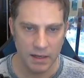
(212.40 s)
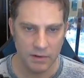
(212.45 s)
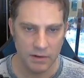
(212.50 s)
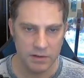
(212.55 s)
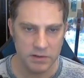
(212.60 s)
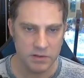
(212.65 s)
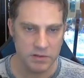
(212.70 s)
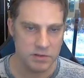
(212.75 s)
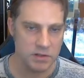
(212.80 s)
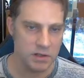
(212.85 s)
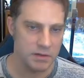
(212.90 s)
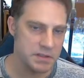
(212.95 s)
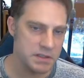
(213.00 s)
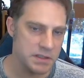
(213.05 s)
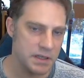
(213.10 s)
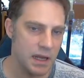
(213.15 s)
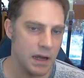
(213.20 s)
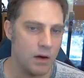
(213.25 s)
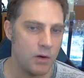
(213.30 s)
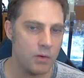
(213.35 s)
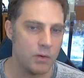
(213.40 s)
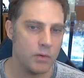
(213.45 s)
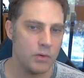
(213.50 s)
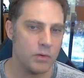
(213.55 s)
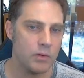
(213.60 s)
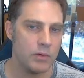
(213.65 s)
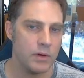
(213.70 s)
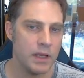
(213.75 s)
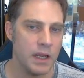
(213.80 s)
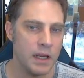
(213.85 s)
Areas you service. Now,
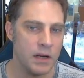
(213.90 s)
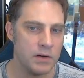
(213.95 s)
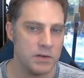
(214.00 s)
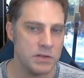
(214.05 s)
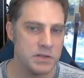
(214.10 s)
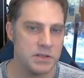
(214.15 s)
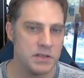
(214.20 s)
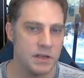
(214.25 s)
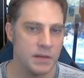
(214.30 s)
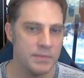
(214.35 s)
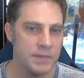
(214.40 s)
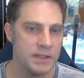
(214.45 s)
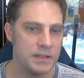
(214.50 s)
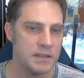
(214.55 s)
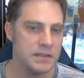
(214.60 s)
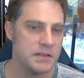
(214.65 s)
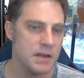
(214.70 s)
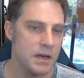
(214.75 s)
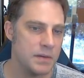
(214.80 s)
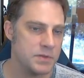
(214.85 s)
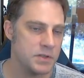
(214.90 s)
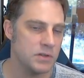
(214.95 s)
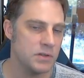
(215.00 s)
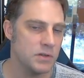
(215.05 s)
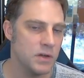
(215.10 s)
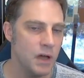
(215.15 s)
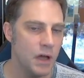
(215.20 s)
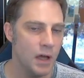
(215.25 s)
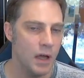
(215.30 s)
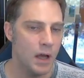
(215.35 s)
here's something that's
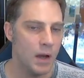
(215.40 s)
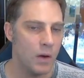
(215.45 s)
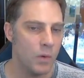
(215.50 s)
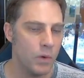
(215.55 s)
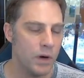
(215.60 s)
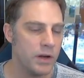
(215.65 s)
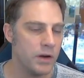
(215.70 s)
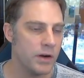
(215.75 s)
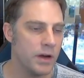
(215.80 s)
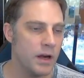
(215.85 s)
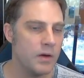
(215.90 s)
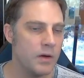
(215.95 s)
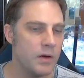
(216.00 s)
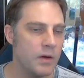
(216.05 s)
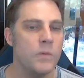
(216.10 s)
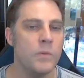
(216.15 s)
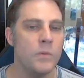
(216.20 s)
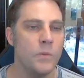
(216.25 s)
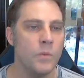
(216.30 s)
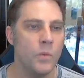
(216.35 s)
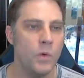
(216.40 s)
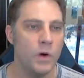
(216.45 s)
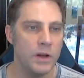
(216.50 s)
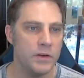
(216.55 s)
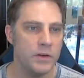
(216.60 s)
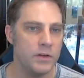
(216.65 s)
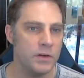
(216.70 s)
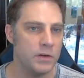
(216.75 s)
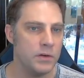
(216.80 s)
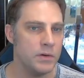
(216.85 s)
optional. What you're gonna want
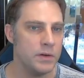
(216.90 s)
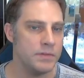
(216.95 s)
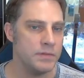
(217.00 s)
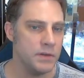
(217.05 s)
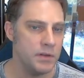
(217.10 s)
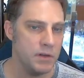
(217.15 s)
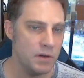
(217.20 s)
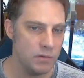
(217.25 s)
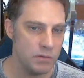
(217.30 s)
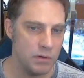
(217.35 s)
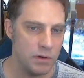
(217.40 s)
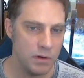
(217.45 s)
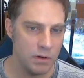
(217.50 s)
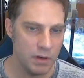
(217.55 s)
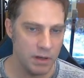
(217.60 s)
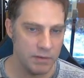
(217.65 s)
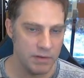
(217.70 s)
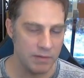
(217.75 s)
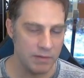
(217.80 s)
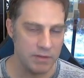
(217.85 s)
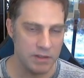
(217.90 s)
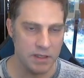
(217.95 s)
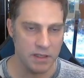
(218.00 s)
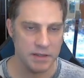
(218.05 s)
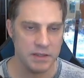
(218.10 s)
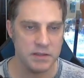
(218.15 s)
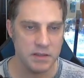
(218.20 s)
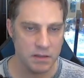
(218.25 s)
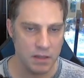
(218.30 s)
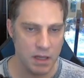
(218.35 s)
to do if you haven't
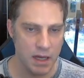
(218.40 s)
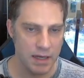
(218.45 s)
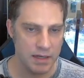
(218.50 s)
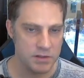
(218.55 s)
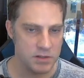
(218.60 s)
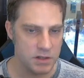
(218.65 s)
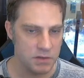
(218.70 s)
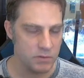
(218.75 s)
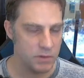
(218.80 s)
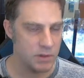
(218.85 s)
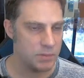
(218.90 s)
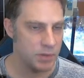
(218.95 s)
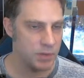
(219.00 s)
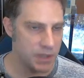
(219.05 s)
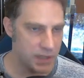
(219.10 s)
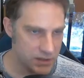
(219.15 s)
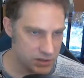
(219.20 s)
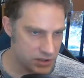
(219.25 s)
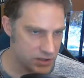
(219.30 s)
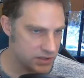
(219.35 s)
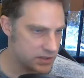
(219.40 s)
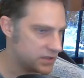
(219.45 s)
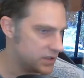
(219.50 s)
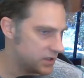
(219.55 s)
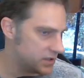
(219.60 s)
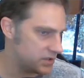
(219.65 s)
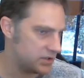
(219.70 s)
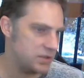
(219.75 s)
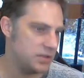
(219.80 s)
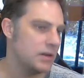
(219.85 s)
done this a lot, is you're gonna want to put in
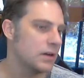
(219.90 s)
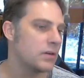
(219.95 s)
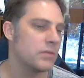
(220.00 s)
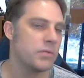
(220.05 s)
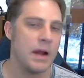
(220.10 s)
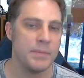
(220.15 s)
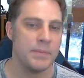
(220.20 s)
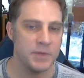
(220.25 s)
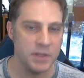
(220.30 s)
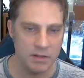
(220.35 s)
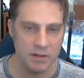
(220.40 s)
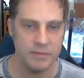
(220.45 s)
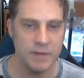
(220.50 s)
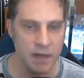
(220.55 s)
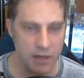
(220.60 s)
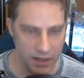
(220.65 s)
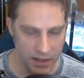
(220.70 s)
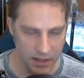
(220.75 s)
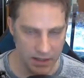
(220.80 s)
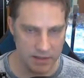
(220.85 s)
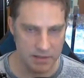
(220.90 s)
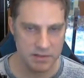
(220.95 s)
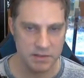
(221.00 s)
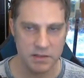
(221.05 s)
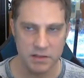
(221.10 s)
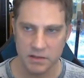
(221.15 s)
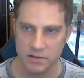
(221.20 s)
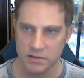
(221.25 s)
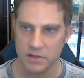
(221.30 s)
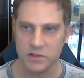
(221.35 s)
just a crap ton of areas
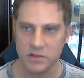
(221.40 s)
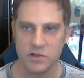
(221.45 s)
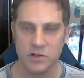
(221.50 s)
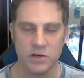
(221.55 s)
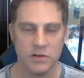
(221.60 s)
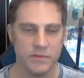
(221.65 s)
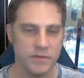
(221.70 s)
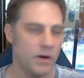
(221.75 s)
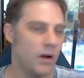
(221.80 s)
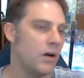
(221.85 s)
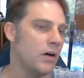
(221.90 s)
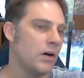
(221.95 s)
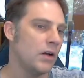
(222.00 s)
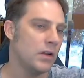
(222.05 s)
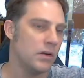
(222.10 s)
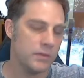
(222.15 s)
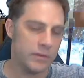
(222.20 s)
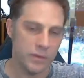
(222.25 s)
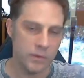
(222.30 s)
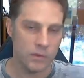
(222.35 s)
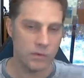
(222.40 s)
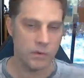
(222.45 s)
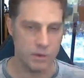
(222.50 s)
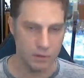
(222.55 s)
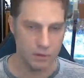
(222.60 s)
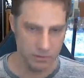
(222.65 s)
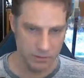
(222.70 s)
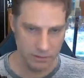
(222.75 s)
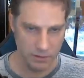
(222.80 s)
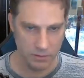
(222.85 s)
to serve all over the
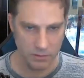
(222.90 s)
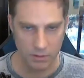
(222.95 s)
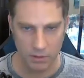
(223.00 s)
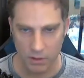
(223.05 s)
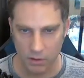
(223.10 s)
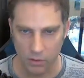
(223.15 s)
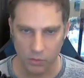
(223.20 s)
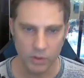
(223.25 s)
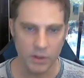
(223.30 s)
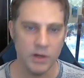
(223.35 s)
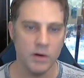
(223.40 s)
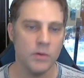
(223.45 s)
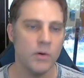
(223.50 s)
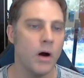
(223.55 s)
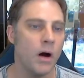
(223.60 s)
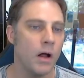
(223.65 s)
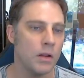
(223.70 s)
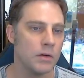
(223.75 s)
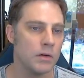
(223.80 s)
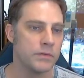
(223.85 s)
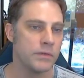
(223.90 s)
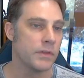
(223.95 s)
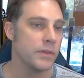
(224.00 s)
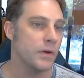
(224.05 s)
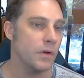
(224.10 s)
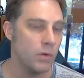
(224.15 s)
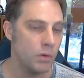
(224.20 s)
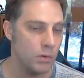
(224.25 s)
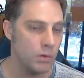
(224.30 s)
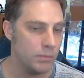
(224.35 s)
world, or all over
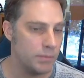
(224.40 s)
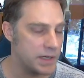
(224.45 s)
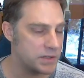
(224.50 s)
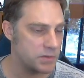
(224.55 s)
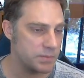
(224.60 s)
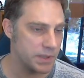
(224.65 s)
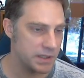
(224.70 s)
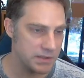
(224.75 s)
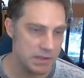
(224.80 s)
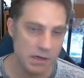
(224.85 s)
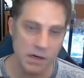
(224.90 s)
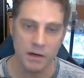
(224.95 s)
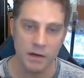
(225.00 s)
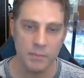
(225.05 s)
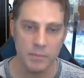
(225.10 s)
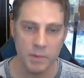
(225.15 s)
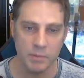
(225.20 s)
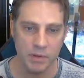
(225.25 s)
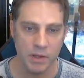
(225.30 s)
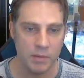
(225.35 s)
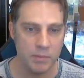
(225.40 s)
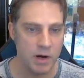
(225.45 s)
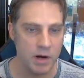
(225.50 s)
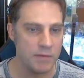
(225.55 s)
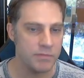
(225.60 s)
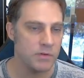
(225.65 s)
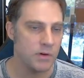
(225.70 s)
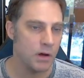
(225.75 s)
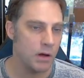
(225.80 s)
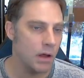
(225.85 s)
the whole Metroplex area. I'm a plumber
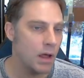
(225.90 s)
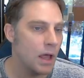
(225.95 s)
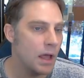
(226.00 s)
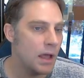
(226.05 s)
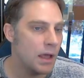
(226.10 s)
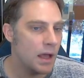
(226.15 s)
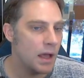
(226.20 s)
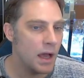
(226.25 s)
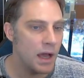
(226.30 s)
after all.